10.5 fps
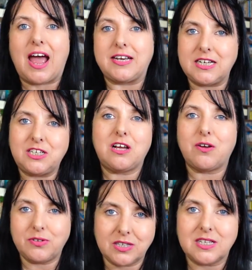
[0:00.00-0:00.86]
I need to
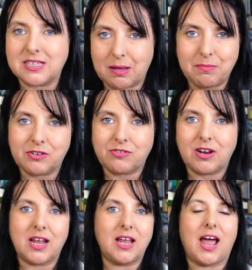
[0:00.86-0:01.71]
go to the
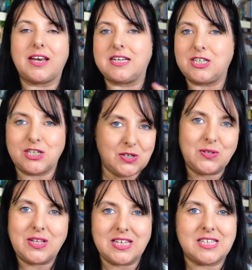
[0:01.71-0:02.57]
cemetery, I need to
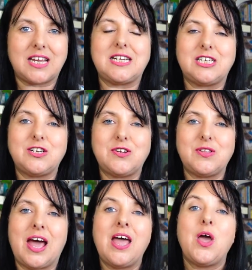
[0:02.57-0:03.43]
do this, I need to do
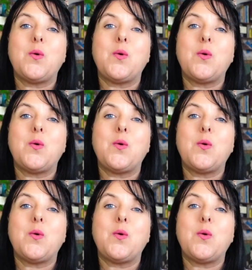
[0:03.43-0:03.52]
that.